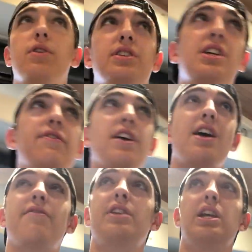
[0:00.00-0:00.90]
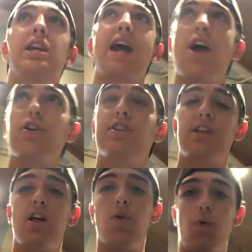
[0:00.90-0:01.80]
want to see if they have any
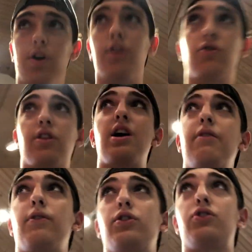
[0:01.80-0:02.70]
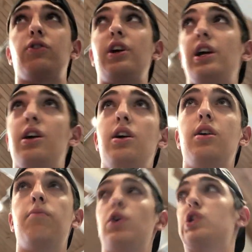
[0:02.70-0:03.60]
Carousel 100th Anniversary
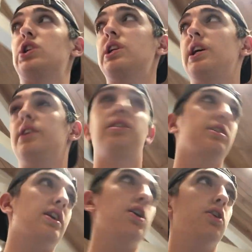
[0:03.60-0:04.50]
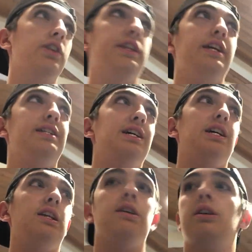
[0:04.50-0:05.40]
merchandise, because I heard that they
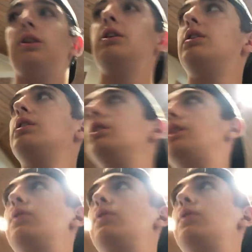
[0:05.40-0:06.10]
did. I